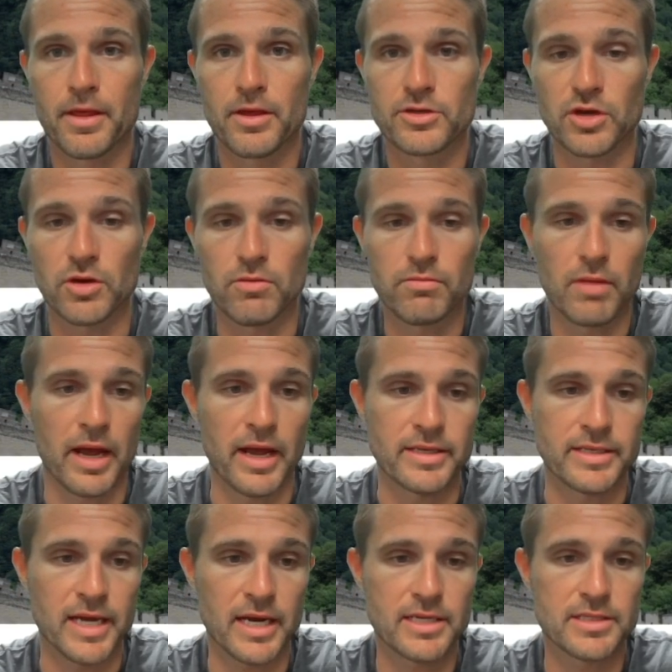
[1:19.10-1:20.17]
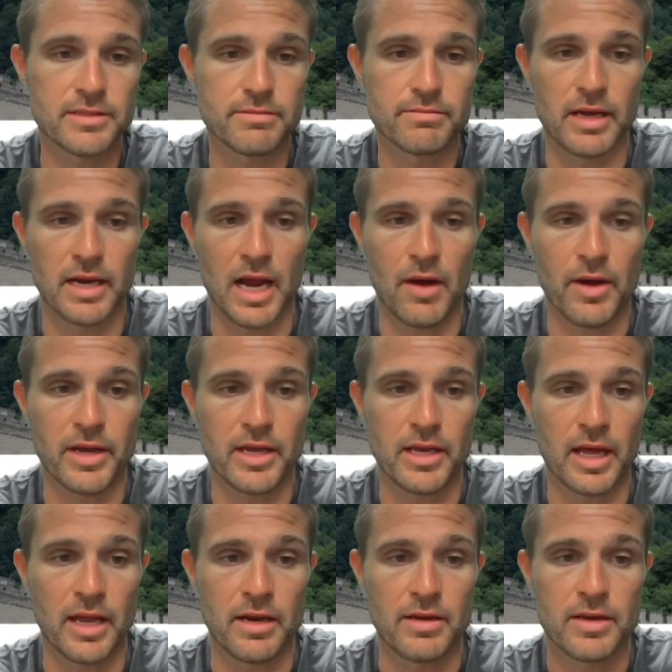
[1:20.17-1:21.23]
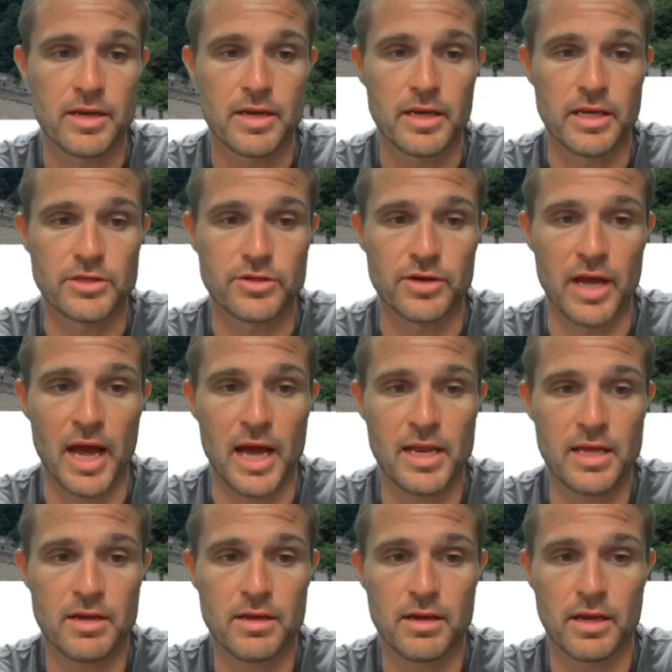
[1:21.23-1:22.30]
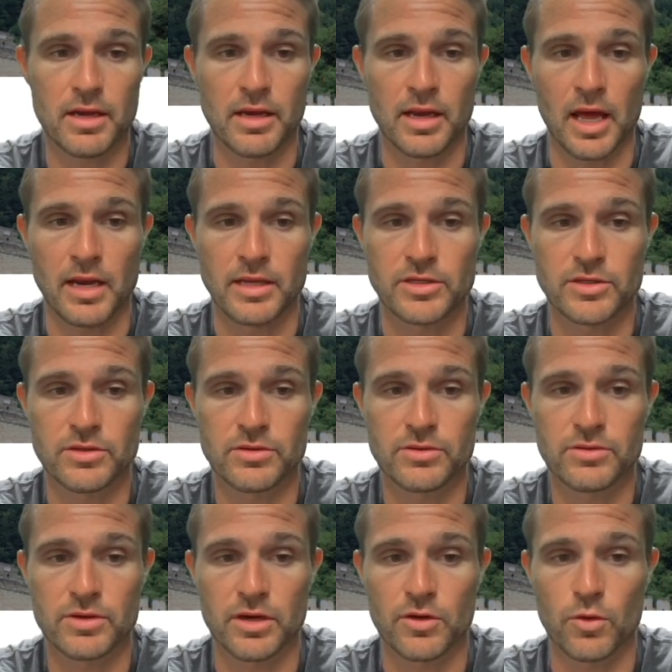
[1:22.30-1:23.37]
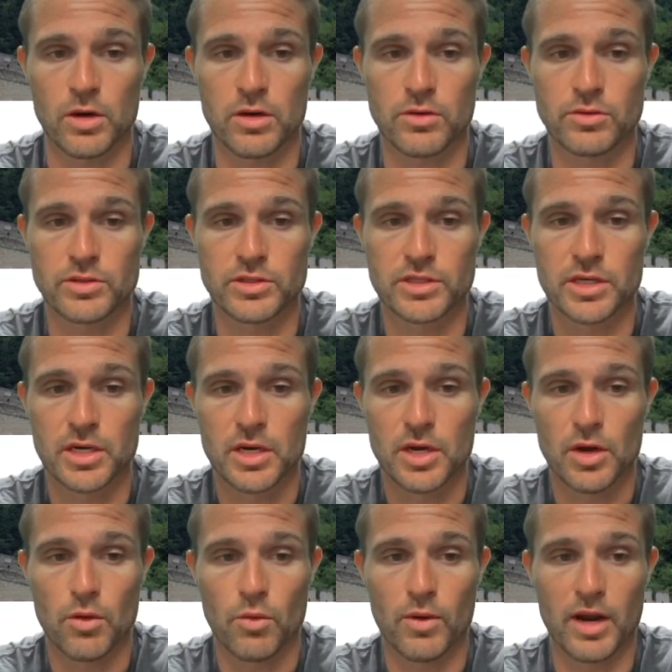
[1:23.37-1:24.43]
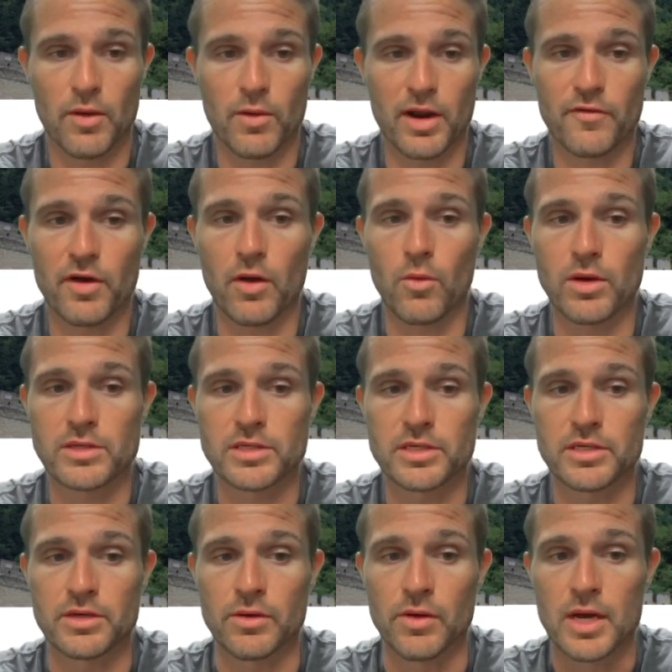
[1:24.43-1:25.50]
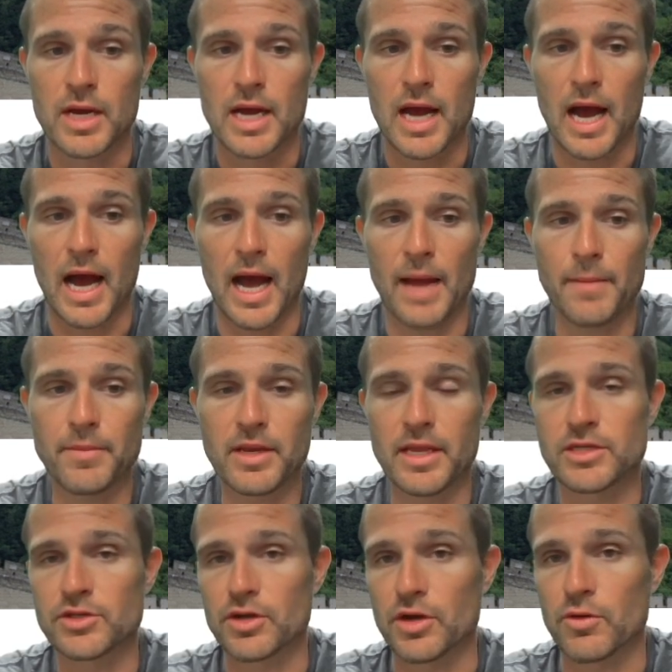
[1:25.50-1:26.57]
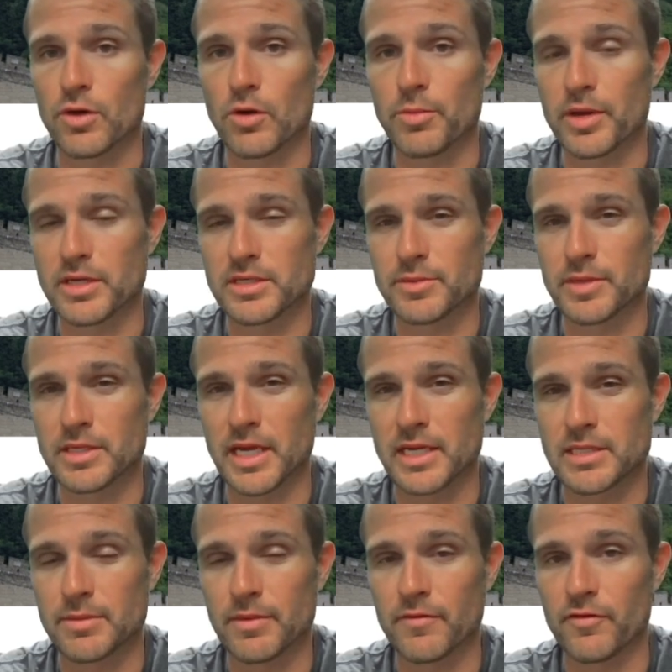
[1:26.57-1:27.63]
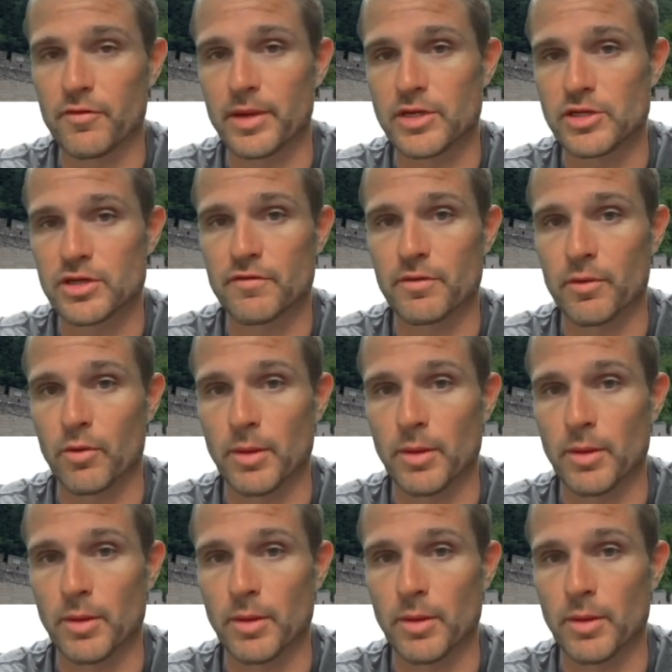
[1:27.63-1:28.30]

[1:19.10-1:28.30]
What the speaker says: So I hit text, and now I can insert a heading, I can heading to, a quote, whatever I want to do. I'm going to insert a quote because I'm going to take some information from a